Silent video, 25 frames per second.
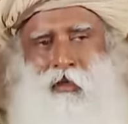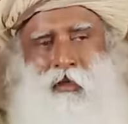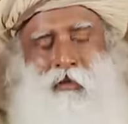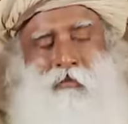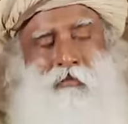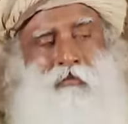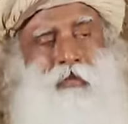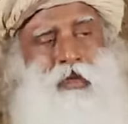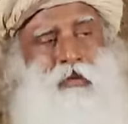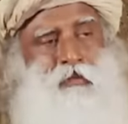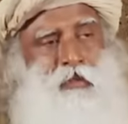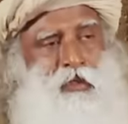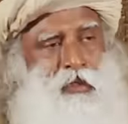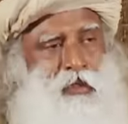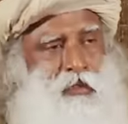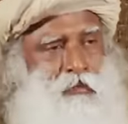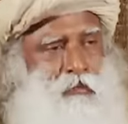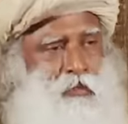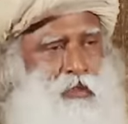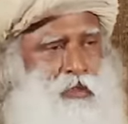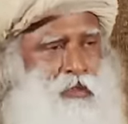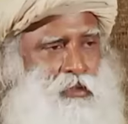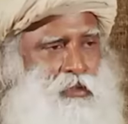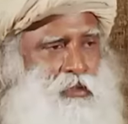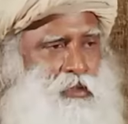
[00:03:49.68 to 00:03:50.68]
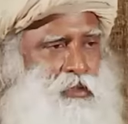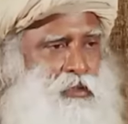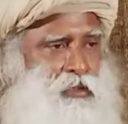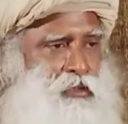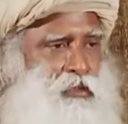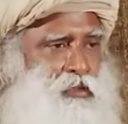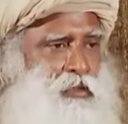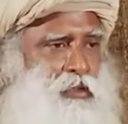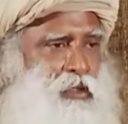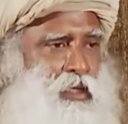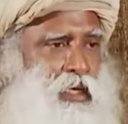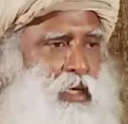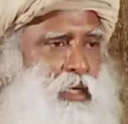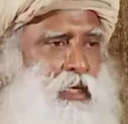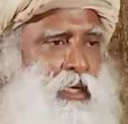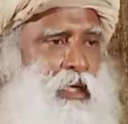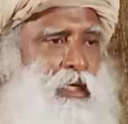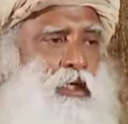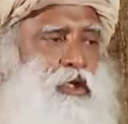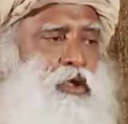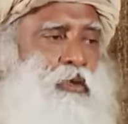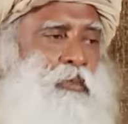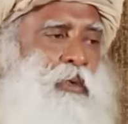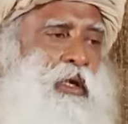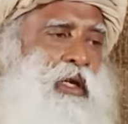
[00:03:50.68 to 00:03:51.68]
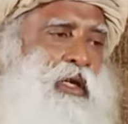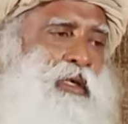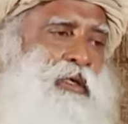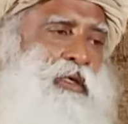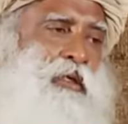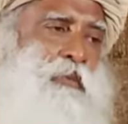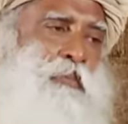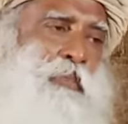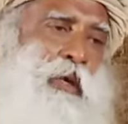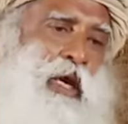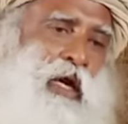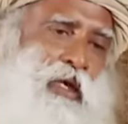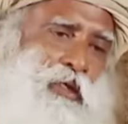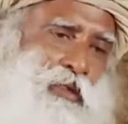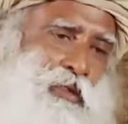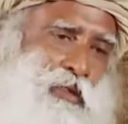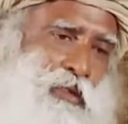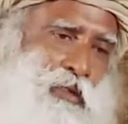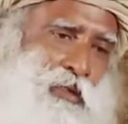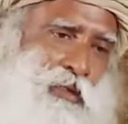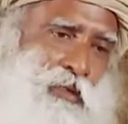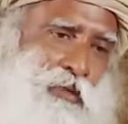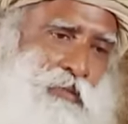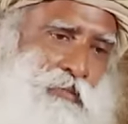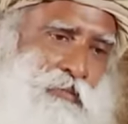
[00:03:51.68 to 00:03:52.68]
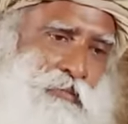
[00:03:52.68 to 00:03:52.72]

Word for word: Memory means an accumulated past.